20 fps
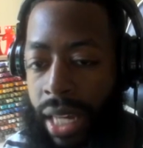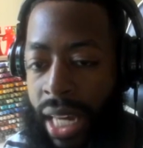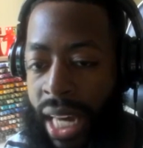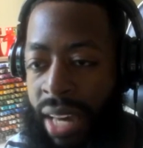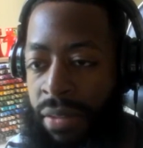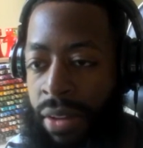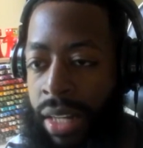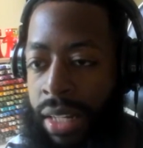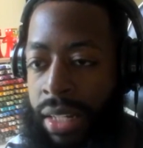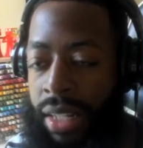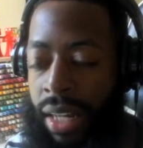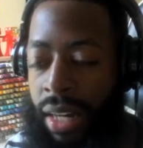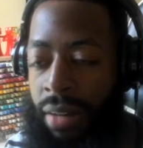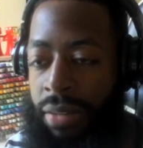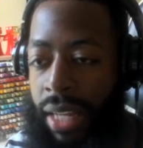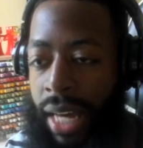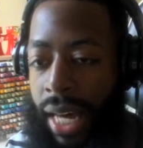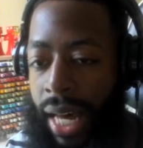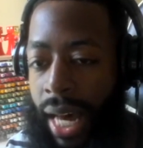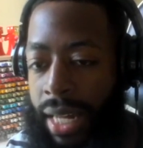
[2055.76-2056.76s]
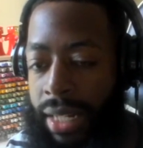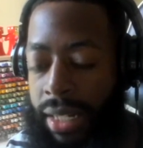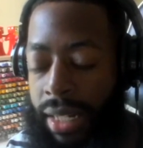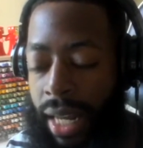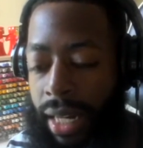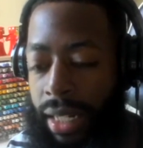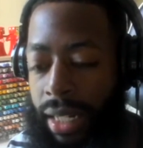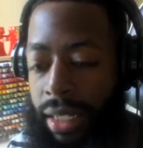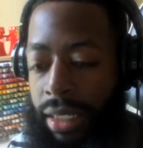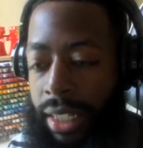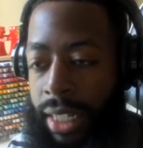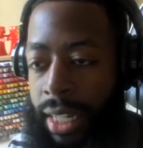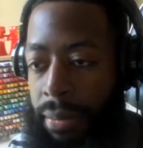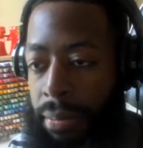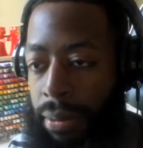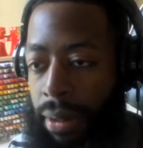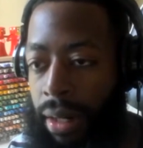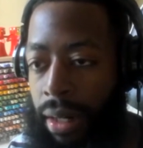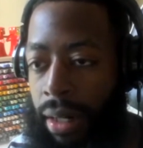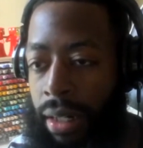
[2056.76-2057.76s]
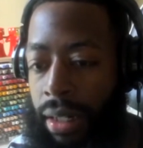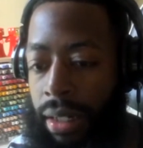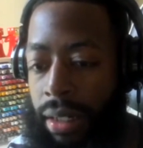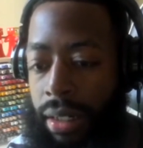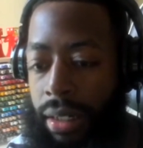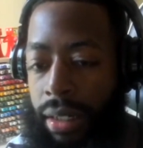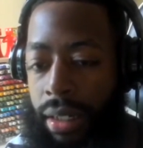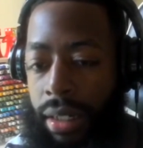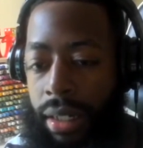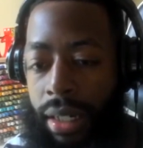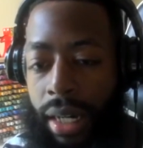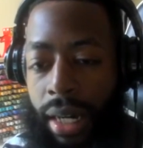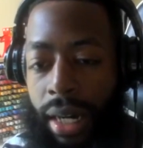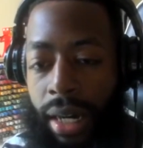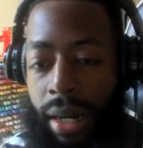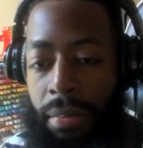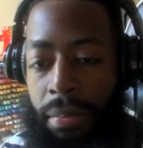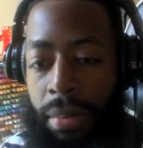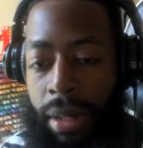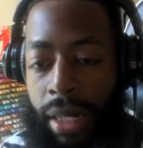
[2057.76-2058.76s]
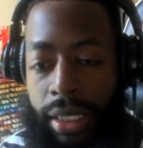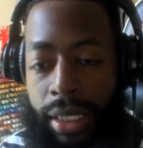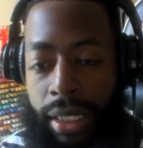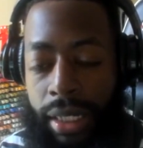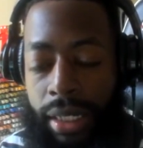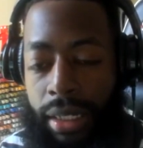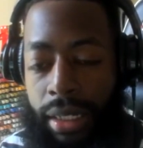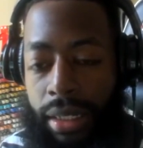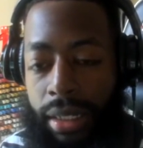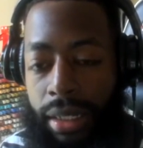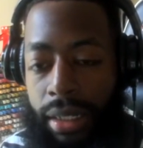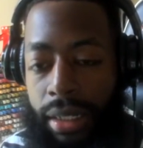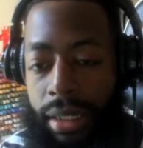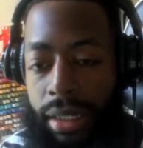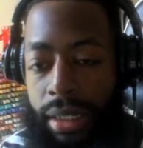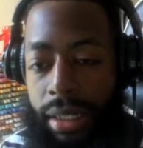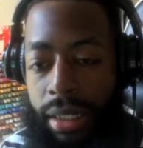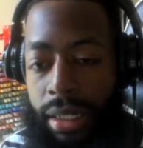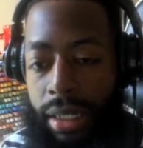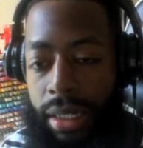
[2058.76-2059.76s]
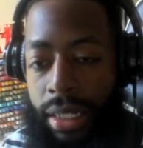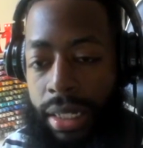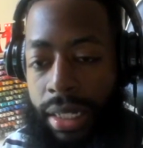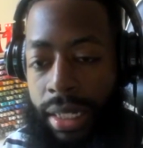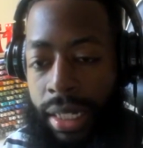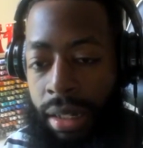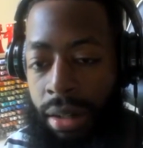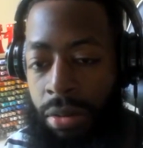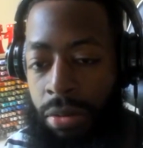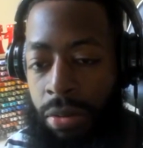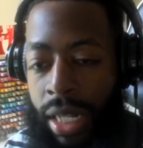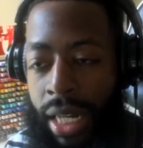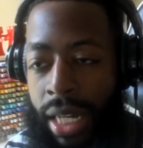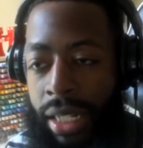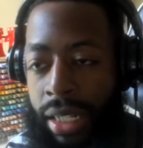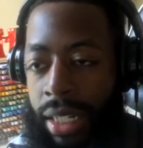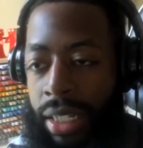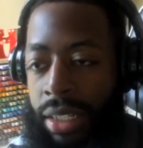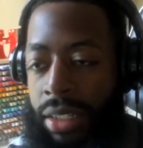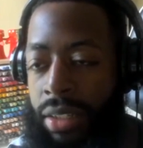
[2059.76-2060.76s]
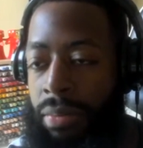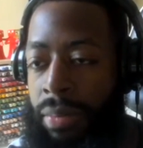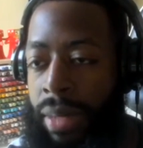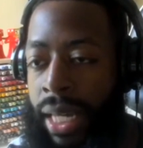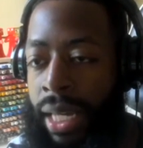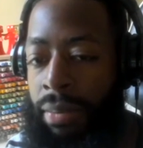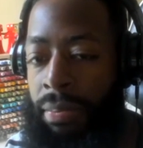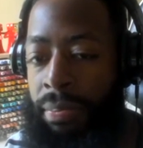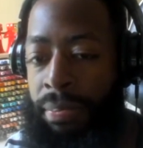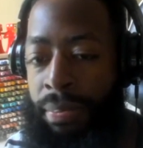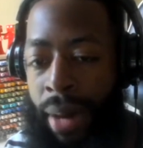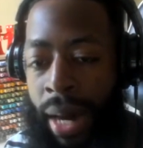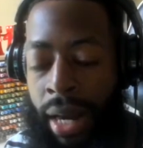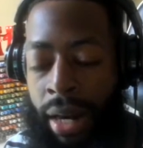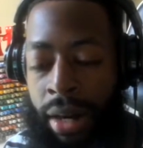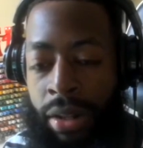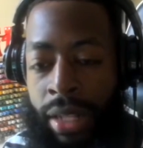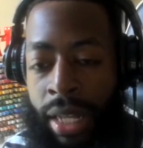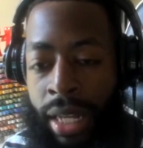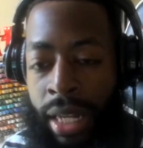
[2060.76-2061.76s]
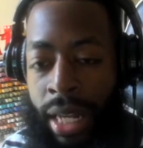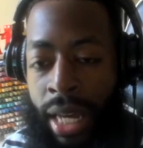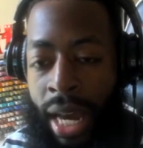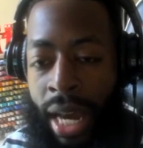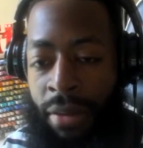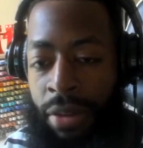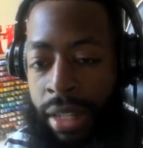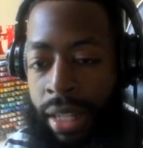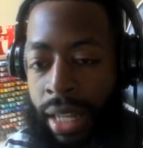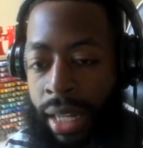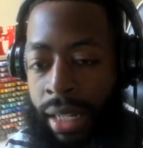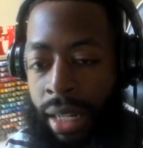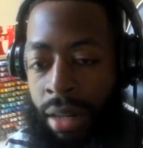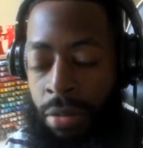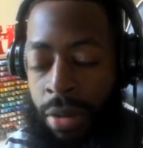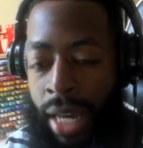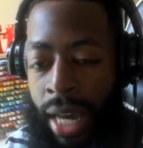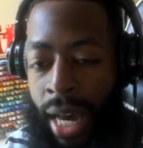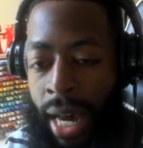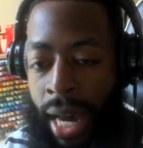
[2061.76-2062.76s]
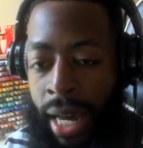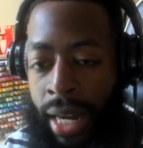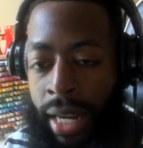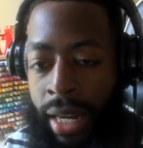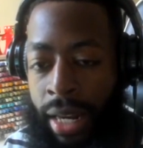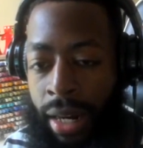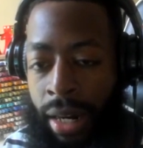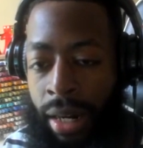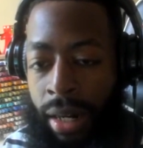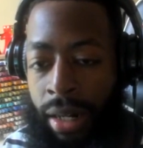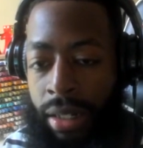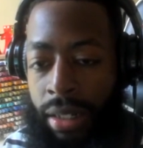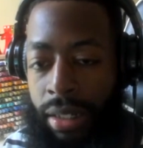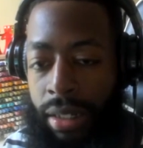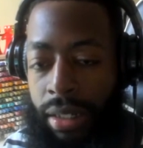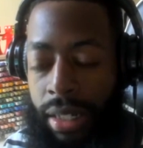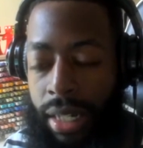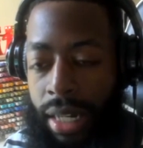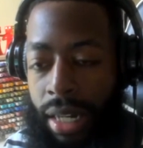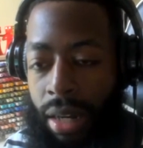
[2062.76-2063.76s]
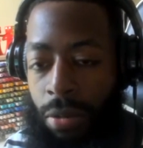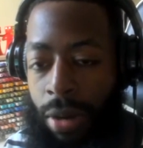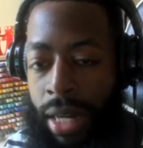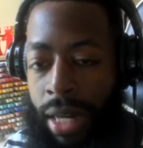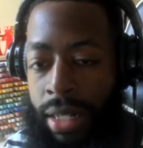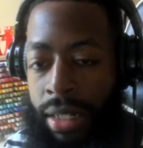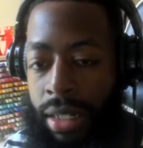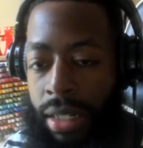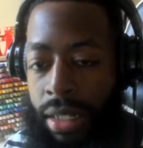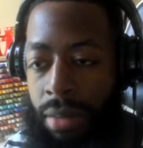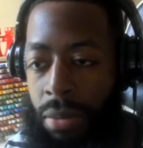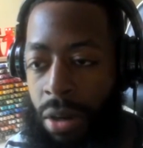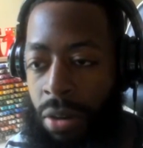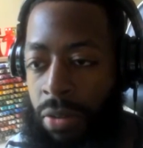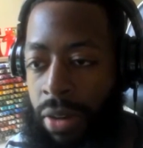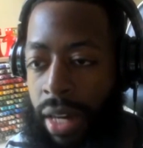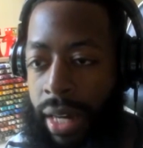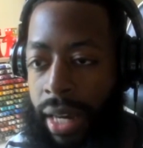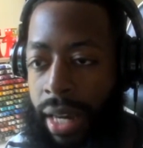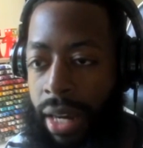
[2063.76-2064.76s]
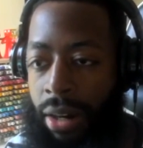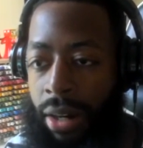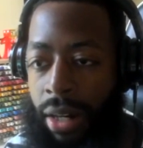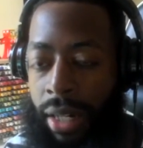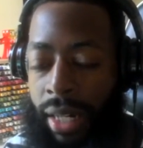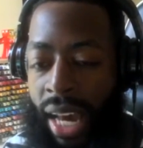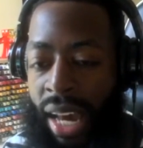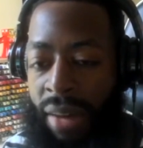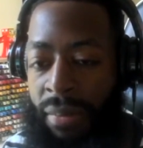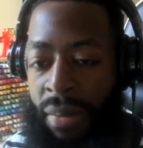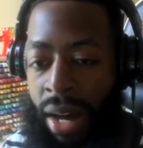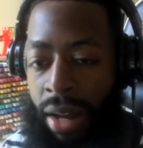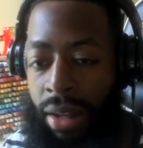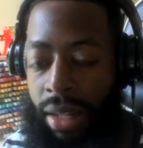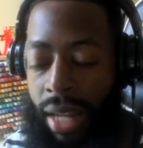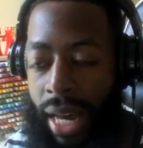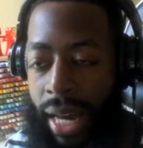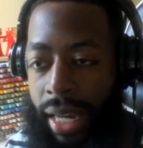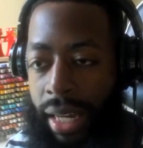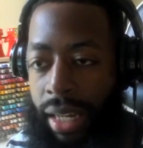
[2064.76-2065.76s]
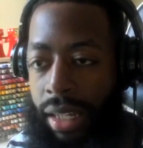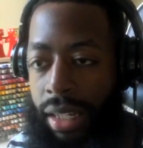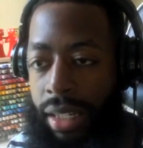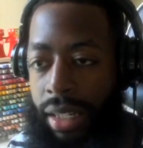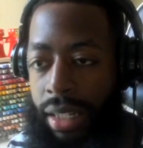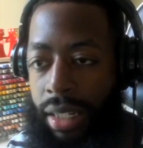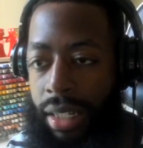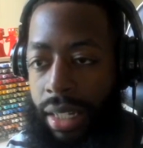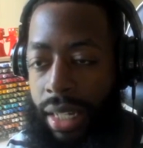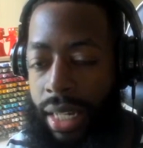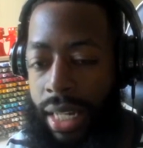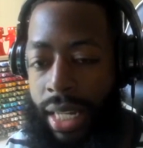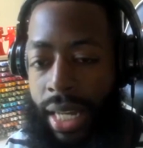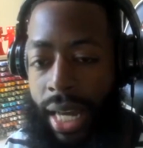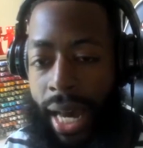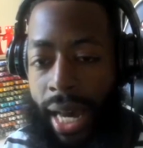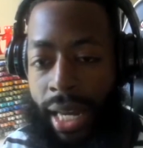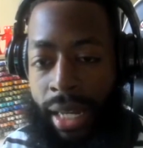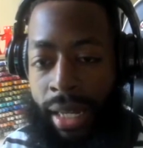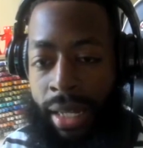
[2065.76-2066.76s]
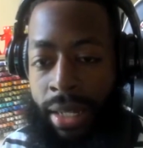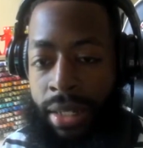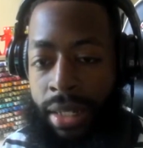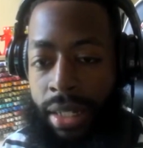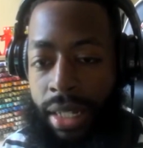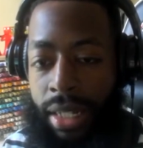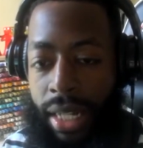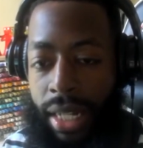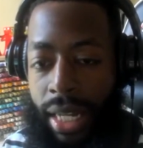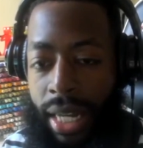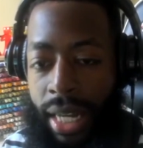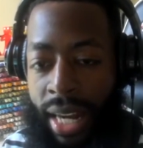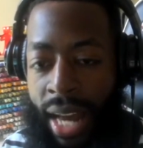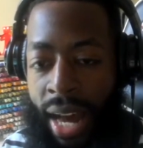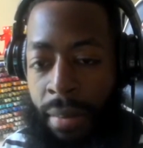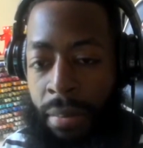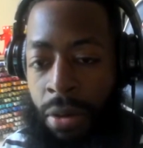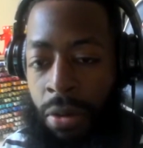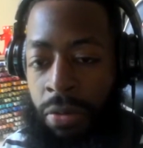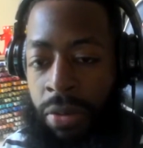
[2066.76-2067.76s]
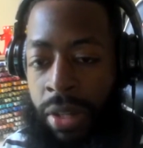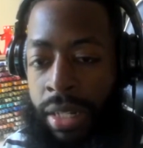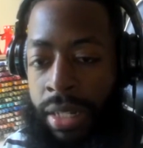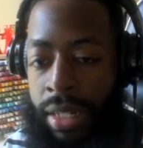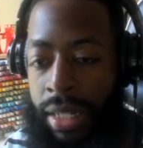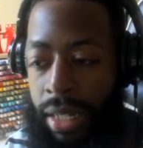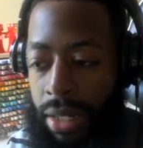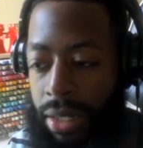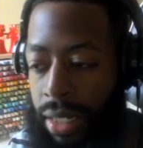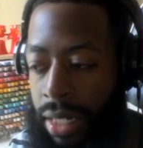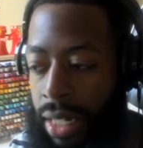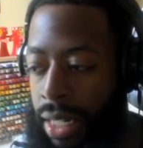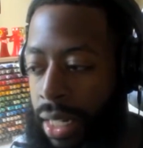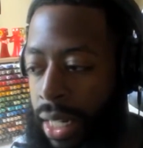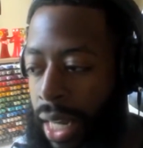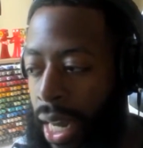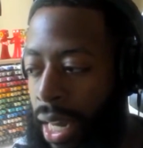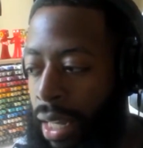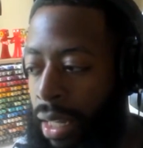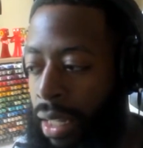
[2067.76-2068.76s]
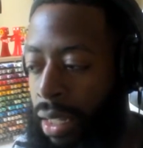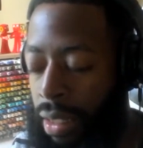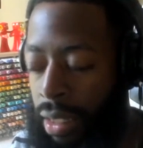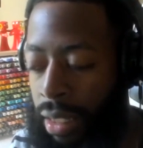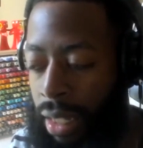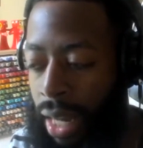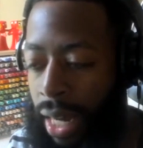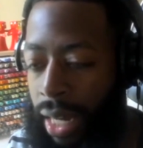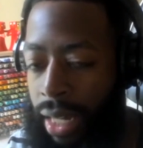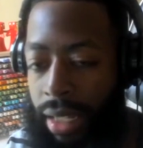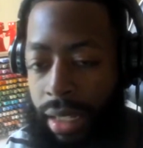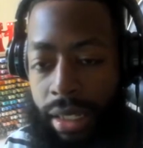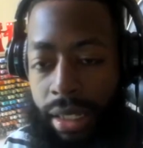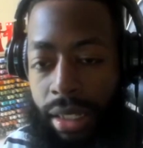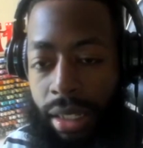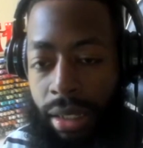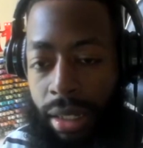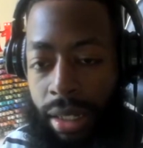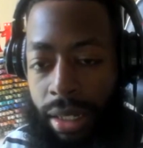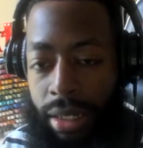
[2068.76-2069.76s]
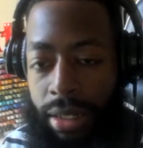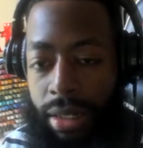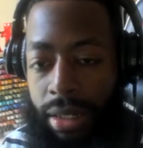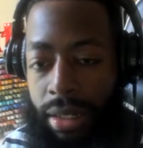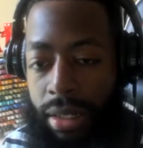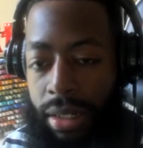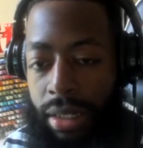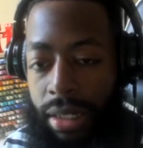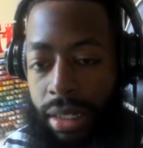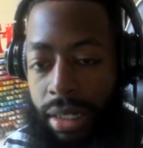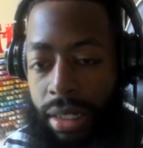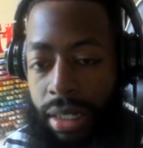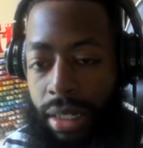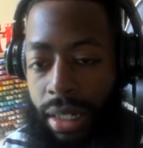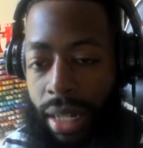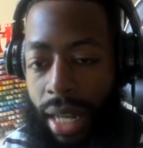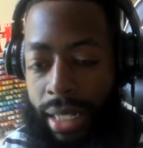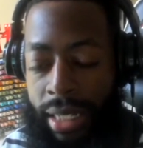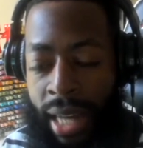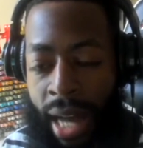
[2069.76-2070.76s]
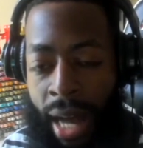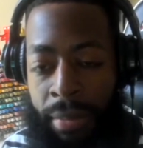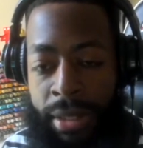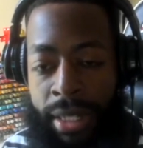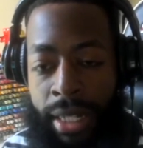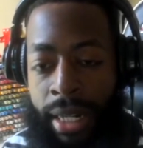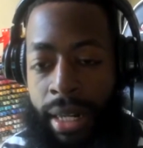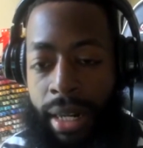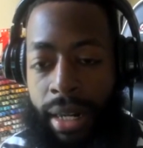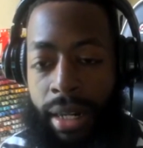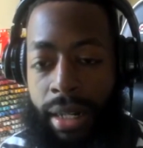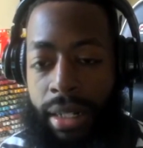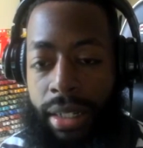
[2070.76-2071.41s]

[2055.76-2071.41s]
even stuff that has like a cheaper budget, still it looked to me better than everything that we had here in the West. The movie Akira came out like in the 80s, and that movie still to this day like looks like top tier.